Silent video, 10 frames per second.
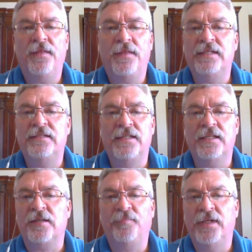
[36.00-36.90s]
these
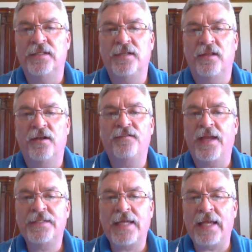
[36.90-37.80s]
disciplines, and they're
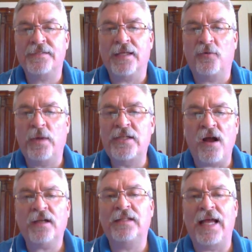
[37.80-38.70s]
fantastic. We
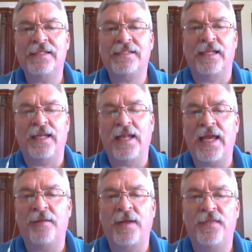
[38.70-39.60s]
talked last Sunday
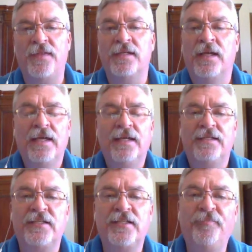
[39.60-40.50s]
night about the
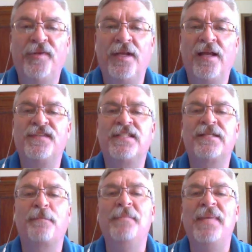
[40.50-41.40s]
discipline of
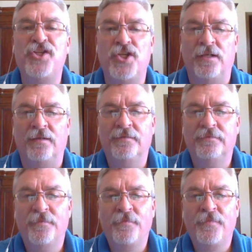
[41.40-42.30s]
submission.
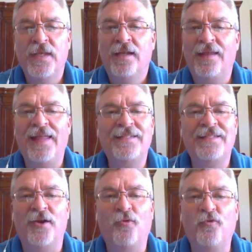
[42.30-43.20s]
Now, that's
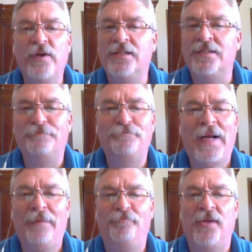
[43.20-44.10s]
a real
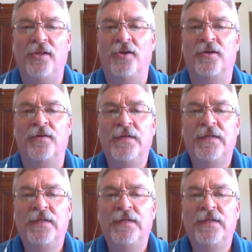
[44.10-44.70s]
popular,